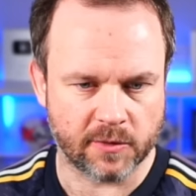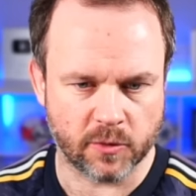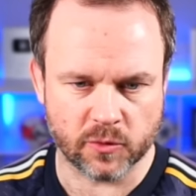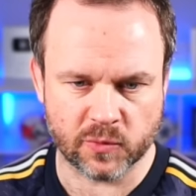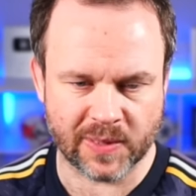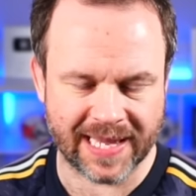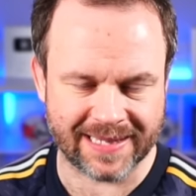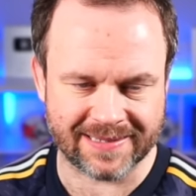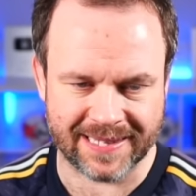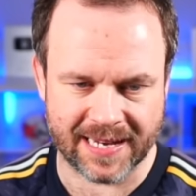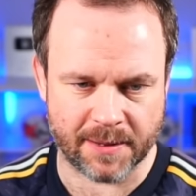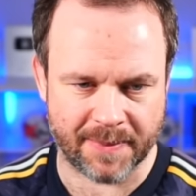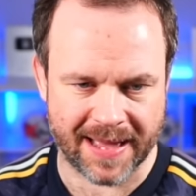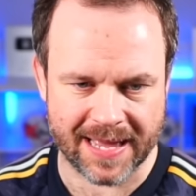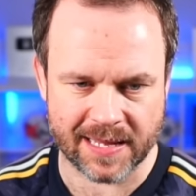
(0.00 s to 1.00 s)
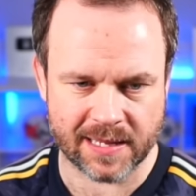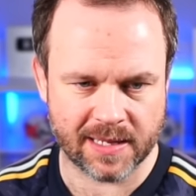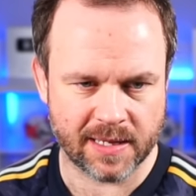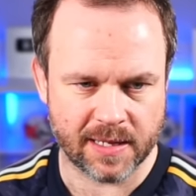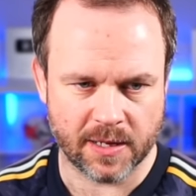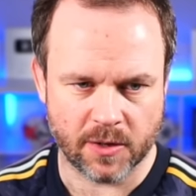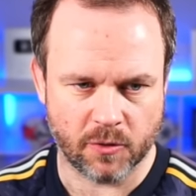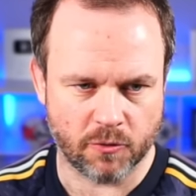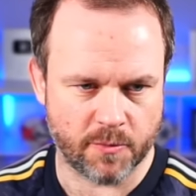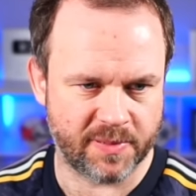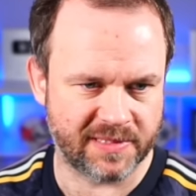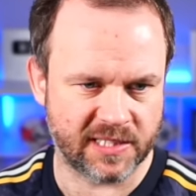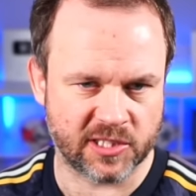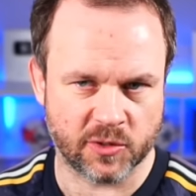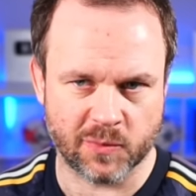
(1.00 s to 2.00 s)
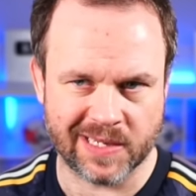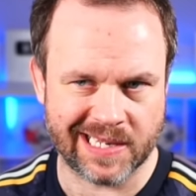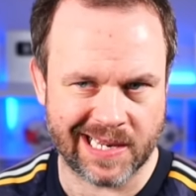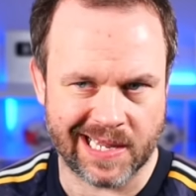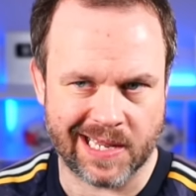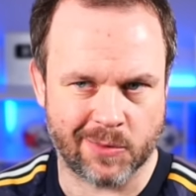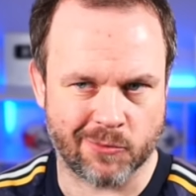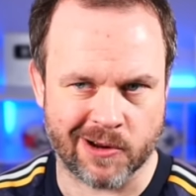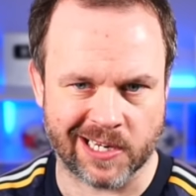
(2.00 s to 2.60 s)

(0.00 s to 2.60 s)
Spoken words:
as long as we get a centre back or a position we need, we're